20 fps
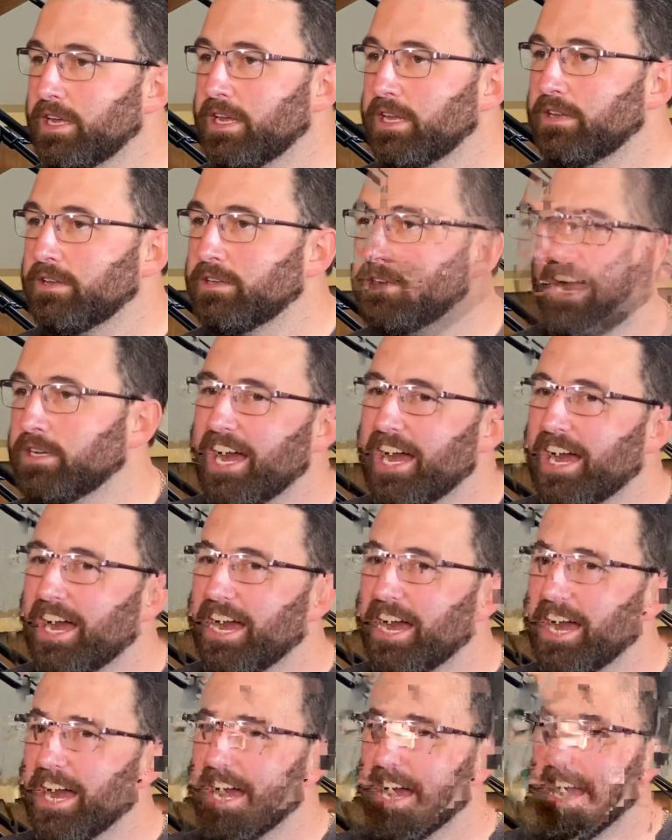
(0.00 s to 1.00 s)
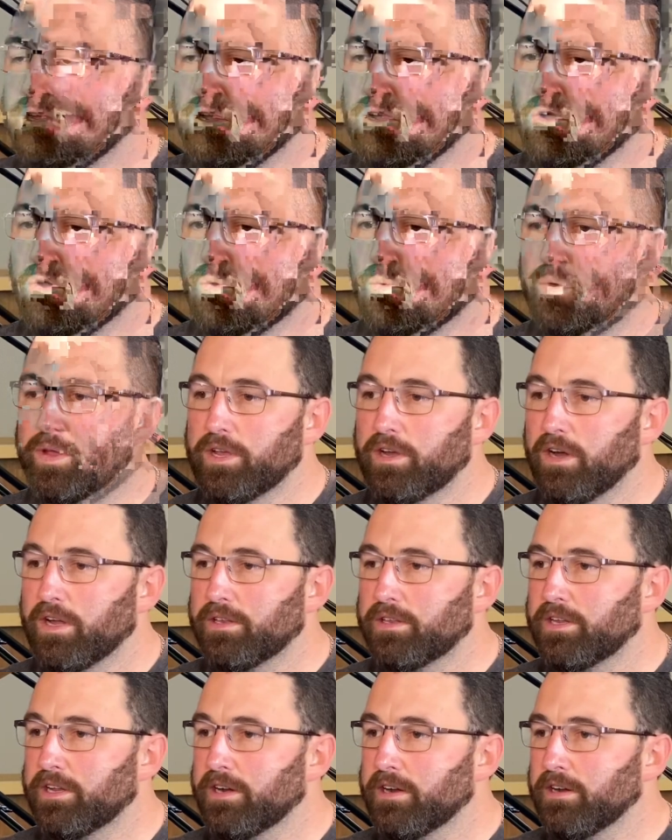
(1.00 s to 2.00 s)
And we
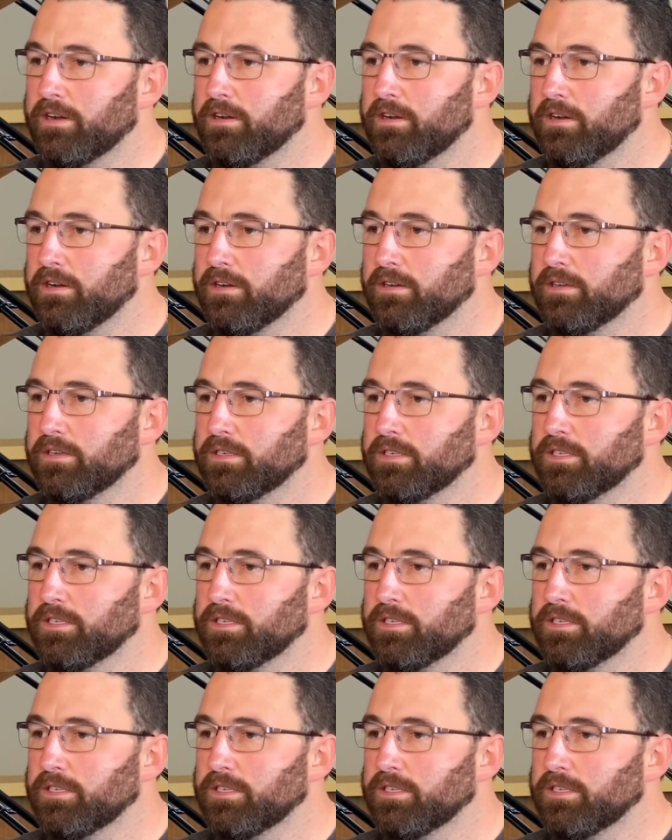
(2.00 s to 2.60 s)
got there